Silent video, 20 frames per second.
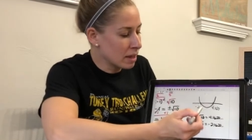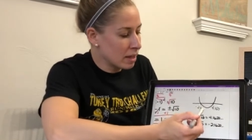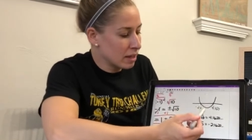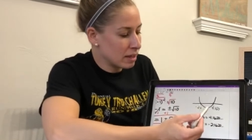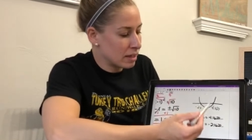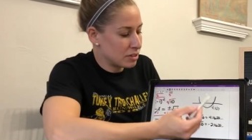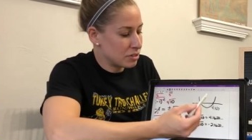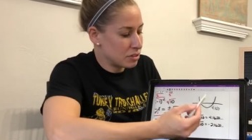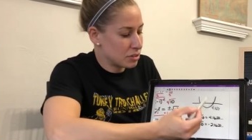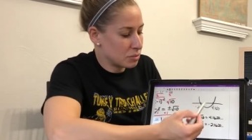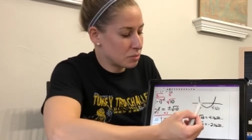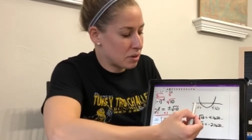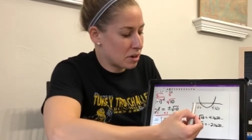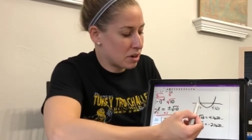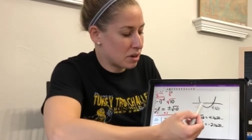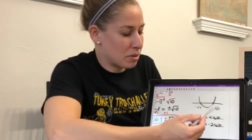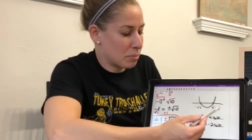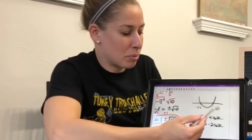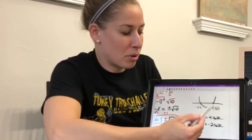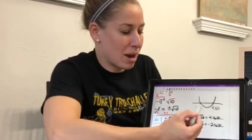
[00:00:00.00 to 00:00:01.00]
That's just
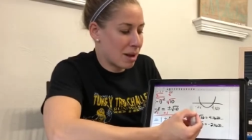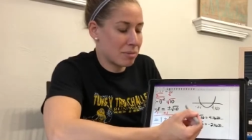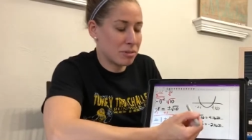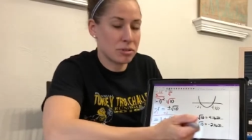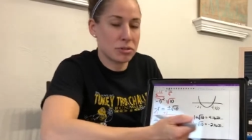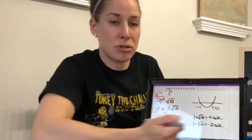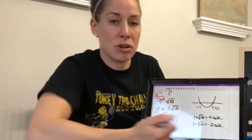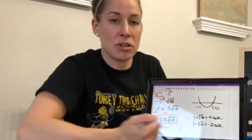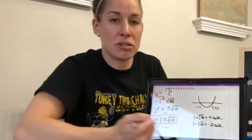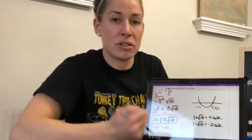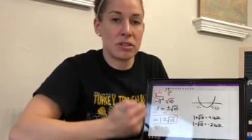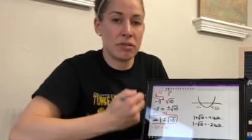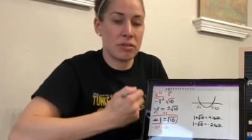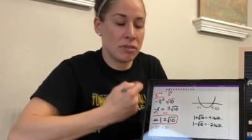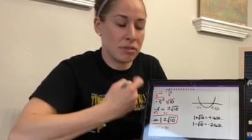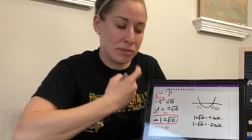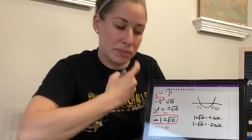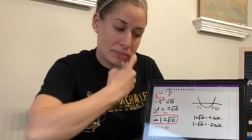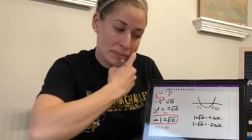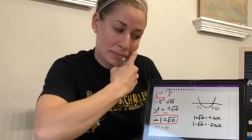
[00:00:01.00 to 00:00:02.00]
where the parabola is crossing
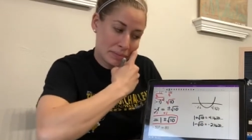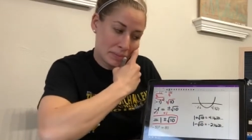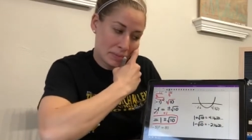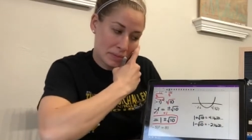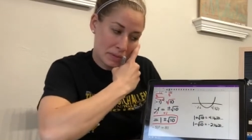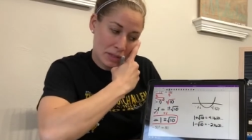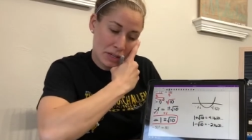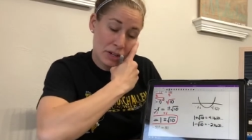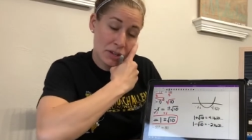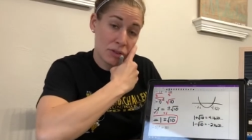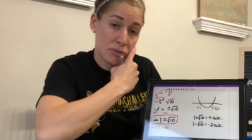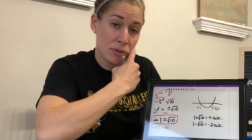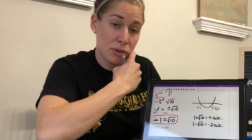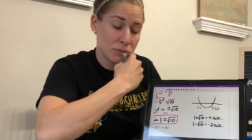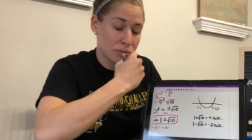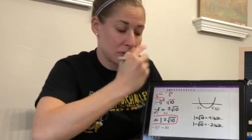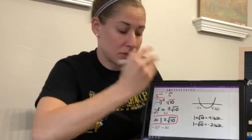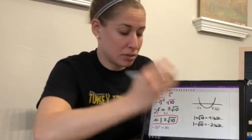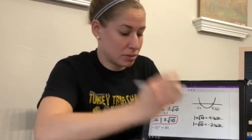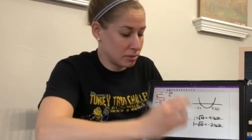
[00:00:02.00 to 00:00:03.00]
through. They're the
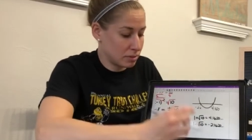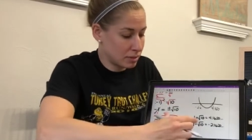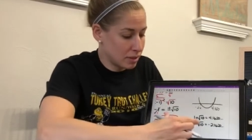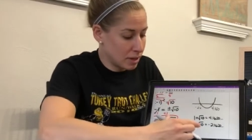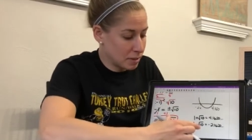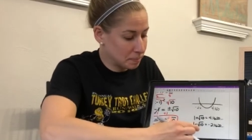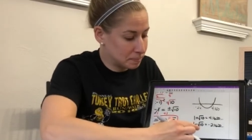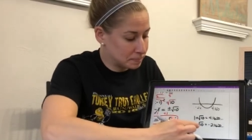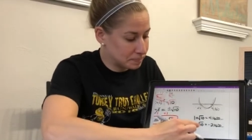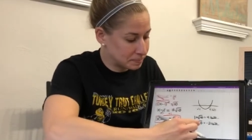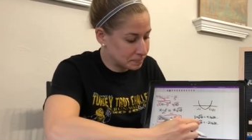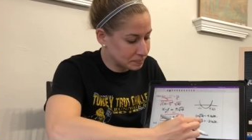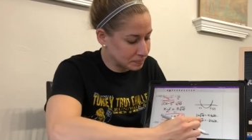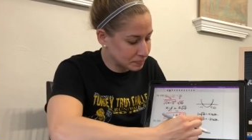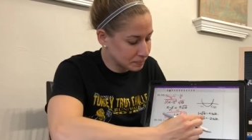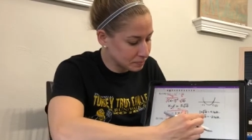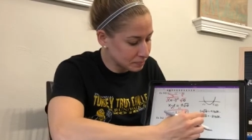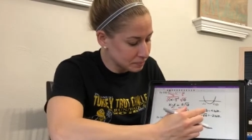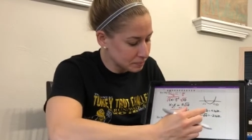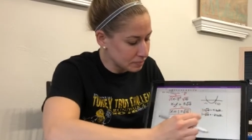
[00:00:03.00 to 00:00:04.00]
roots, okay?
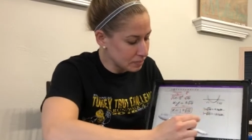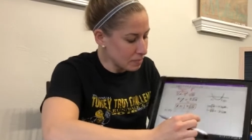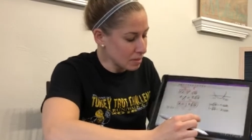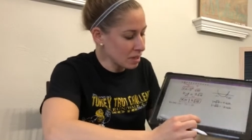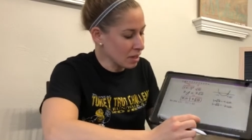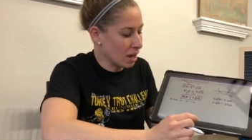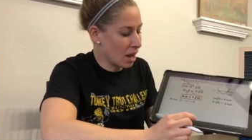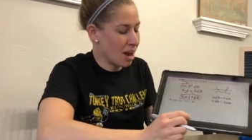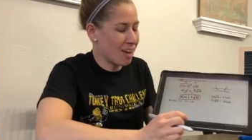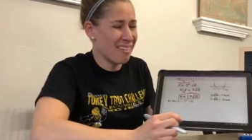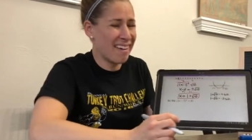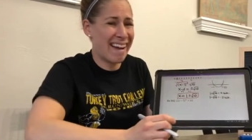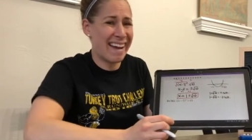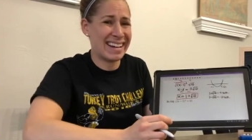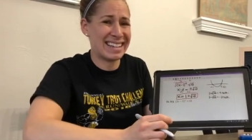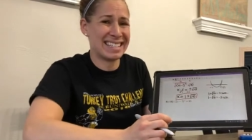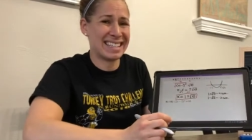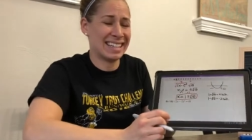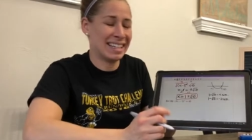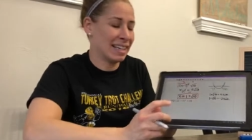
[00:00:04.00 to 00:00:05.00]
All
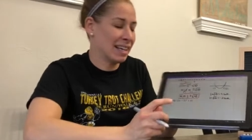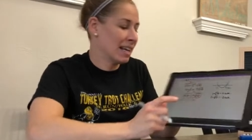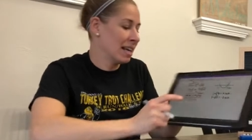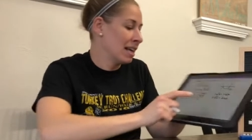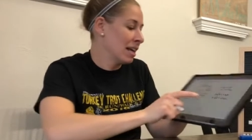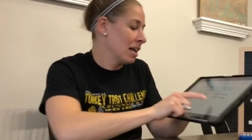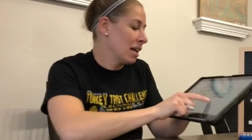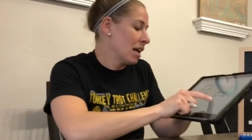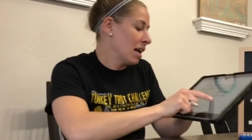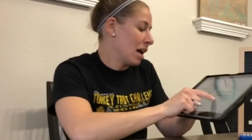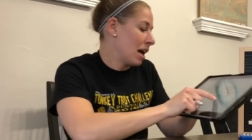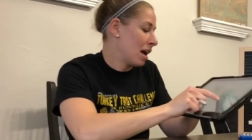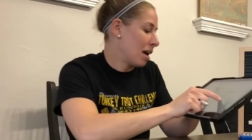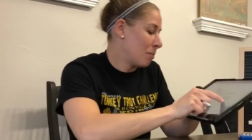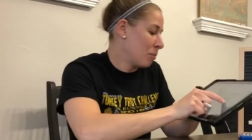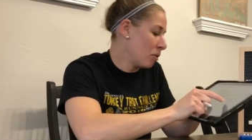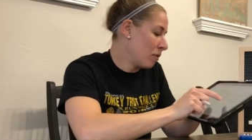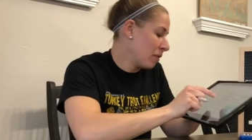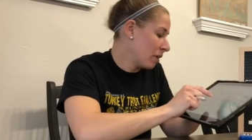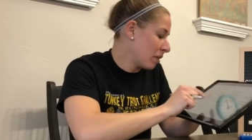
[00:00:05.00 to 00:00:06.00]
right.
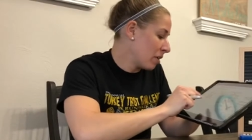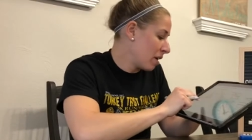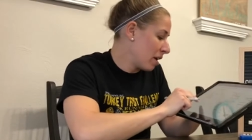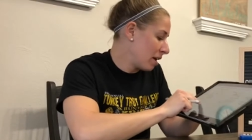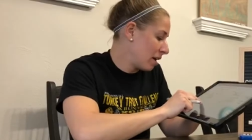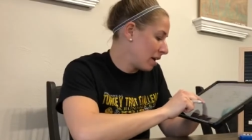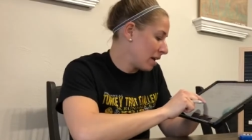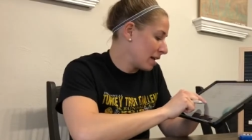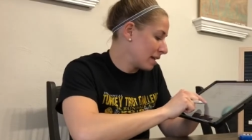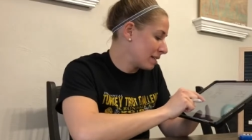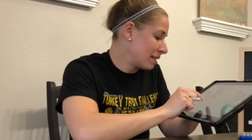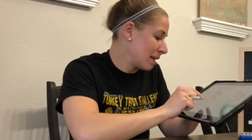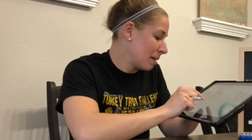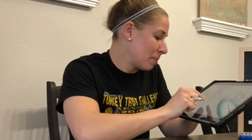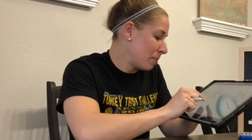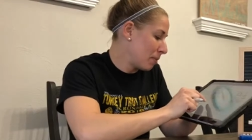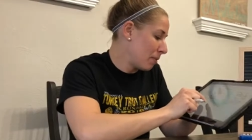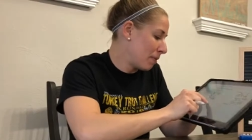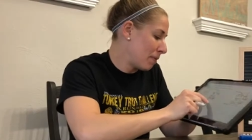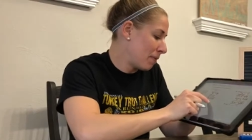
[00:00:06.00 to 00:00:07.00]
Moving on,
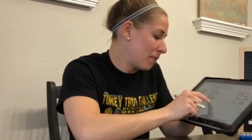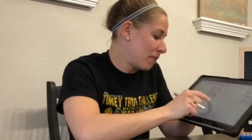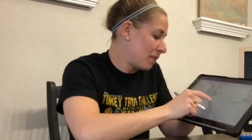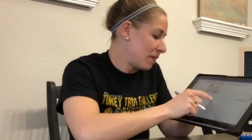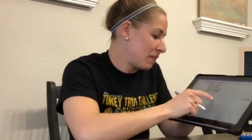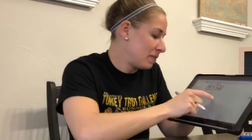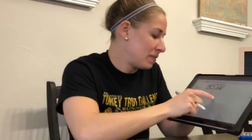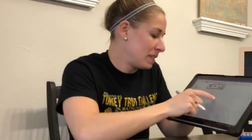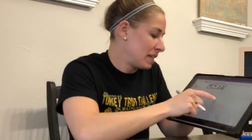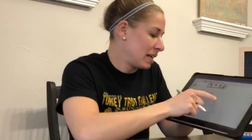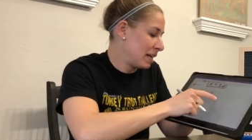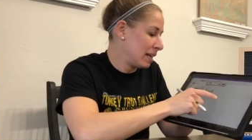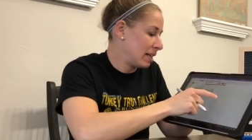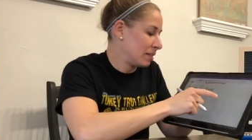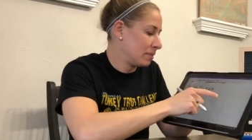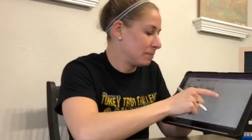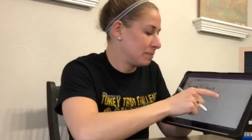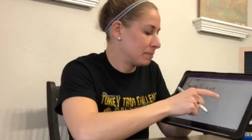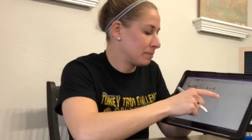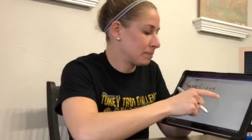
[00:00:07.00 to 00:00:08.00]
example
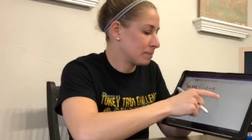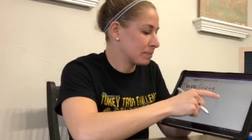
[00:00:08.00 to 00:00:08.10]
15.